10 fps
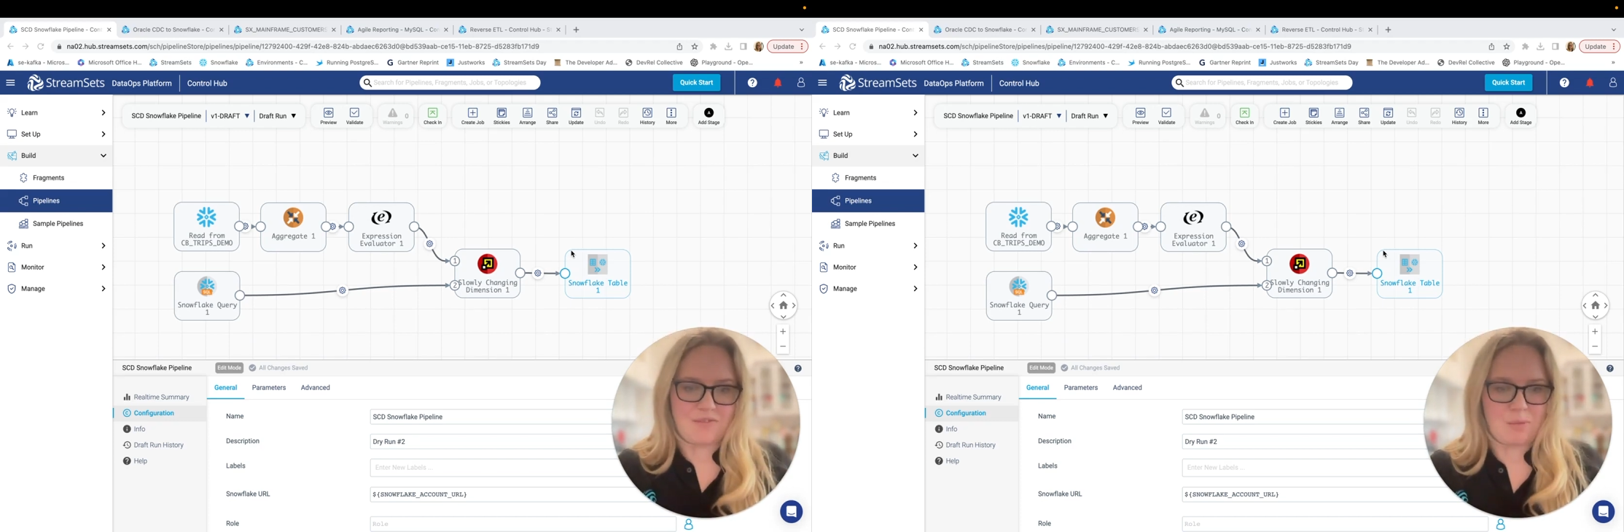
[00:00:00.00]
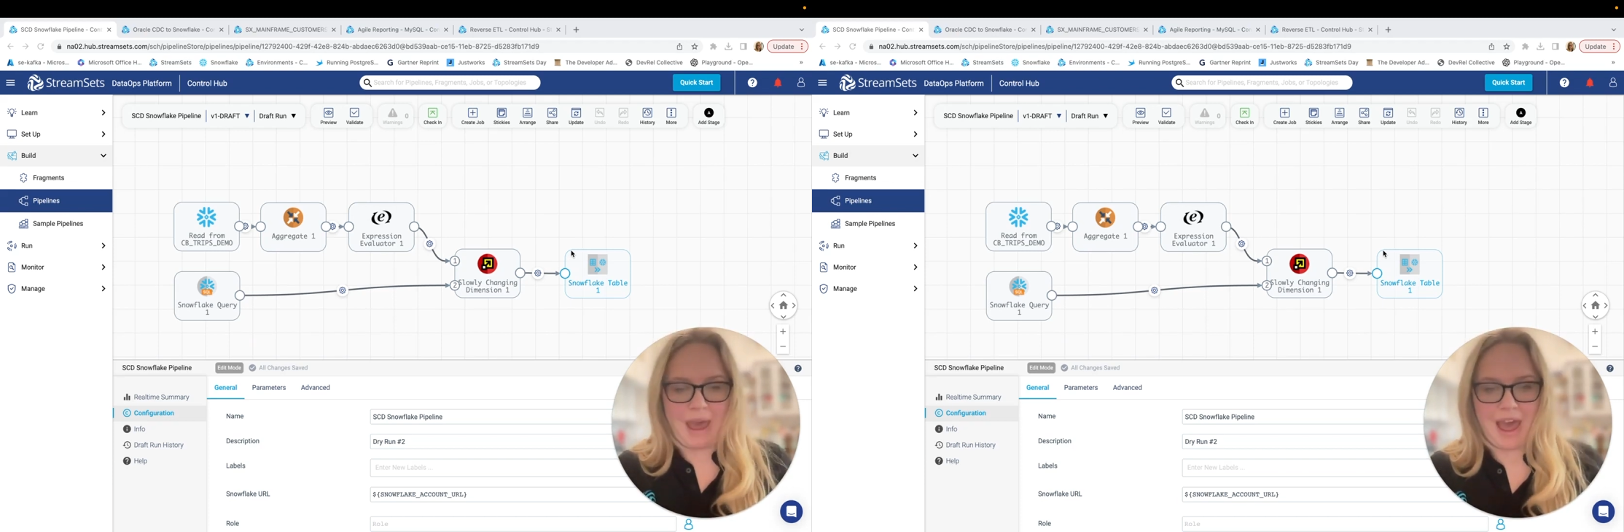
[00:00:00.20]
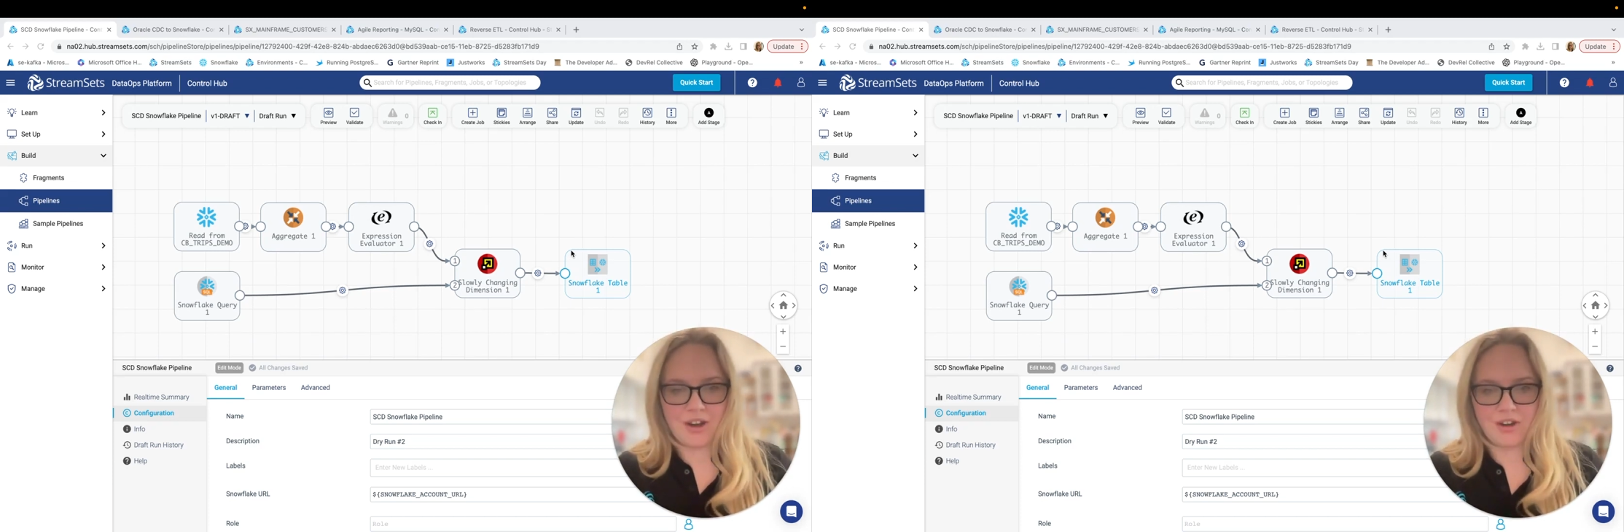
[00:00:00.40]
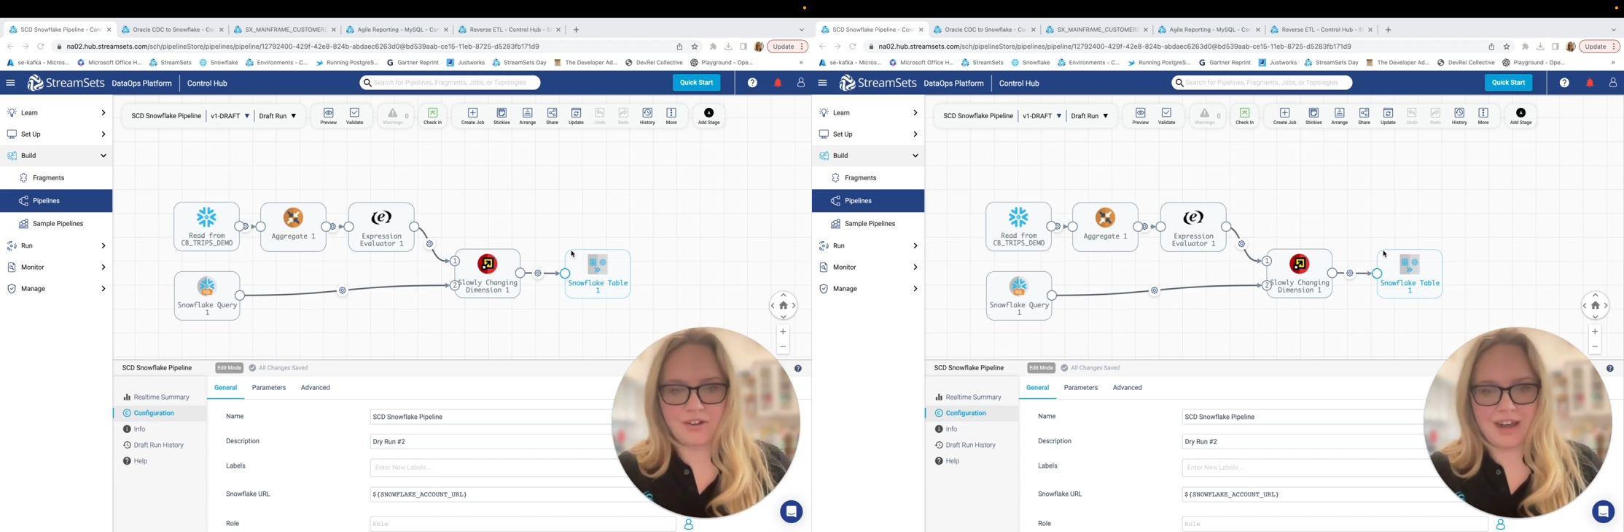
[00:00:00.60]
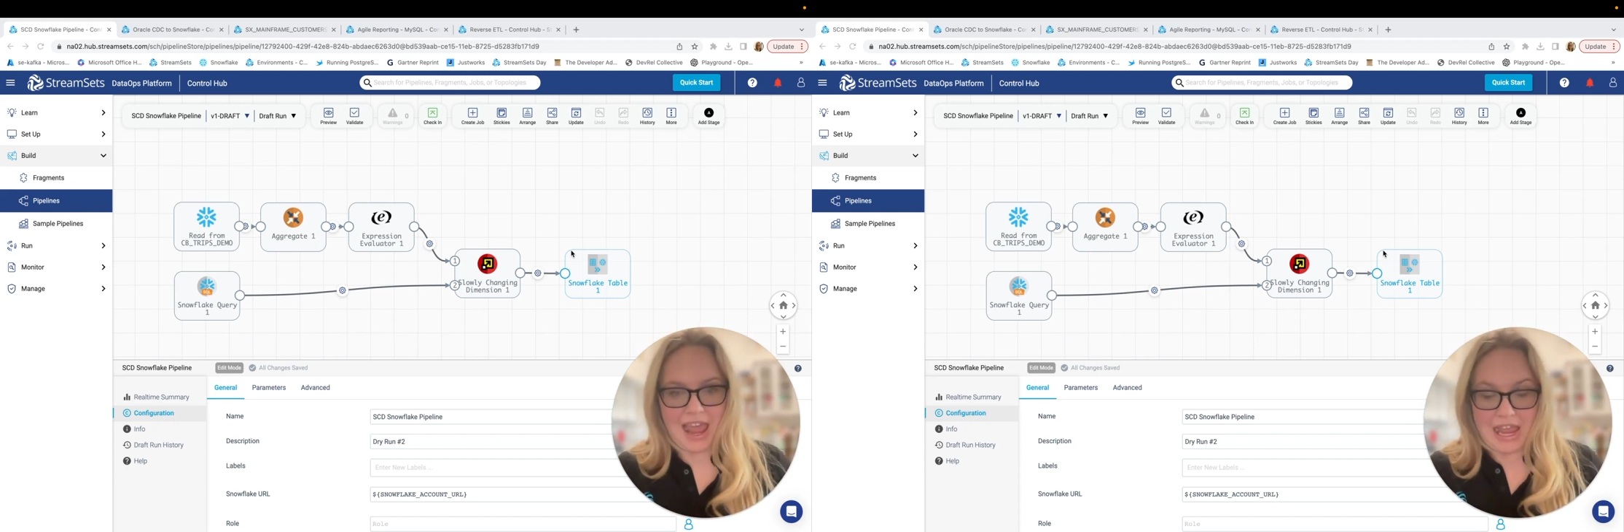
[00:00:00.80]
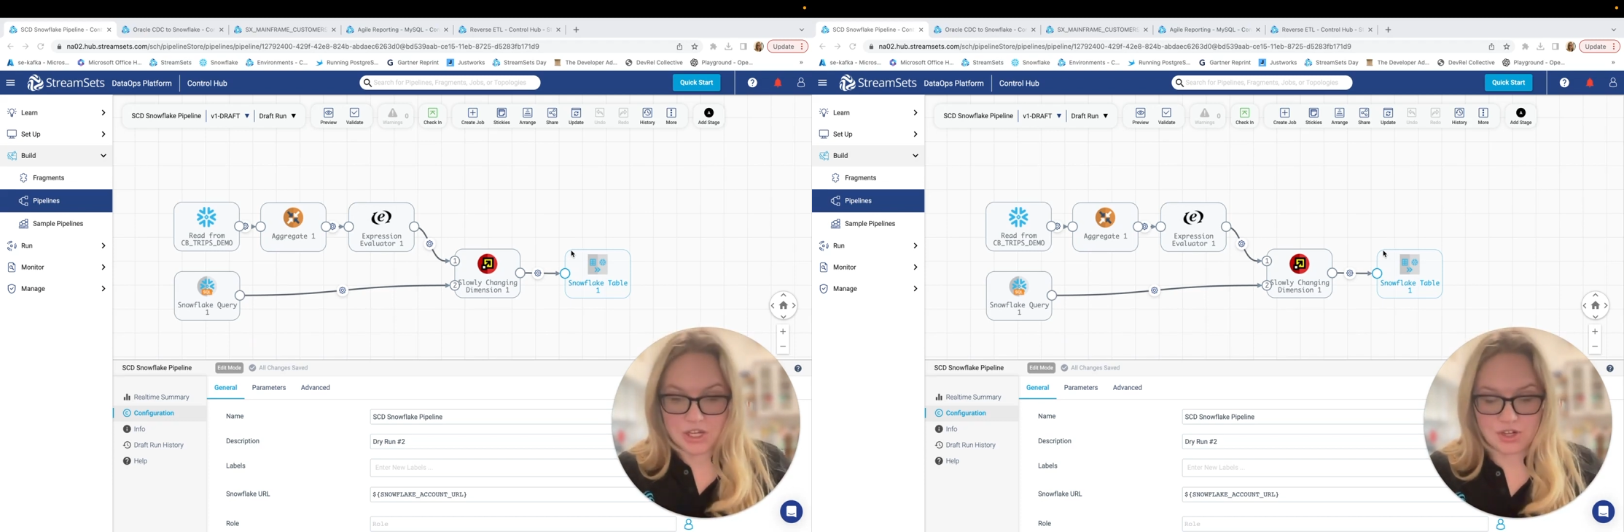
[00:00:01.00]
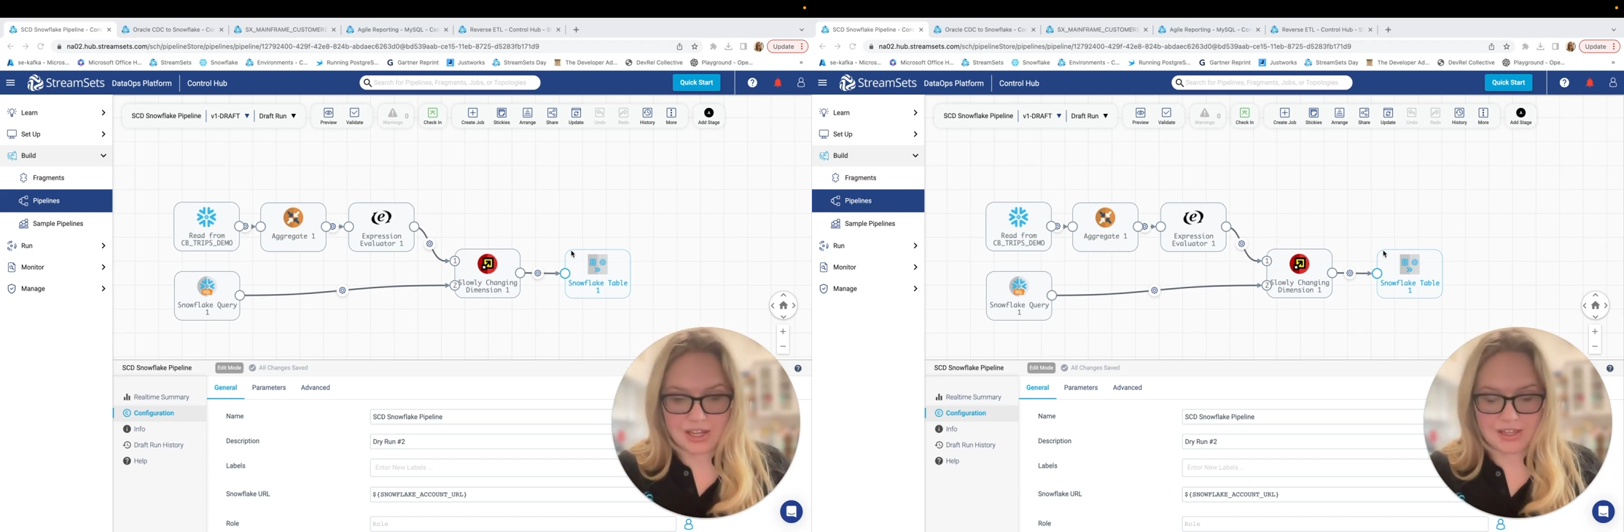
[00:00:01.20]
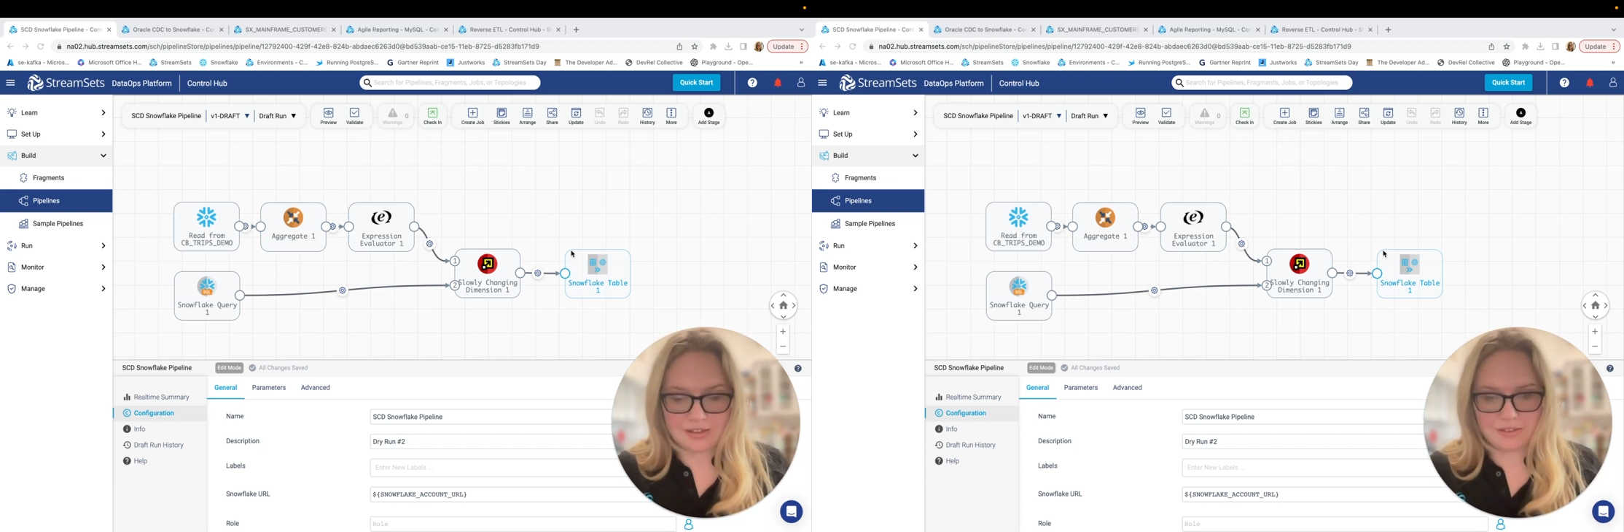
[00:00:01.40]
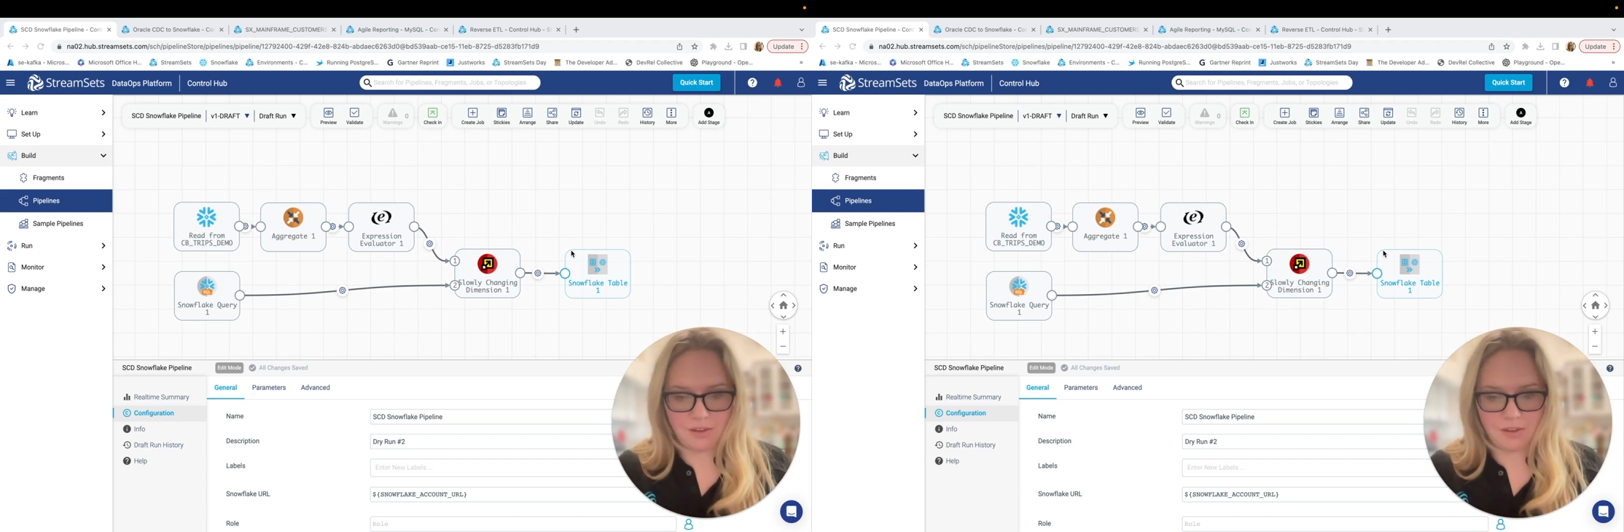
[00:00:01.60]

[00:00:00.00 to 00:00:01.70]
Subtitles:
pattern, engine,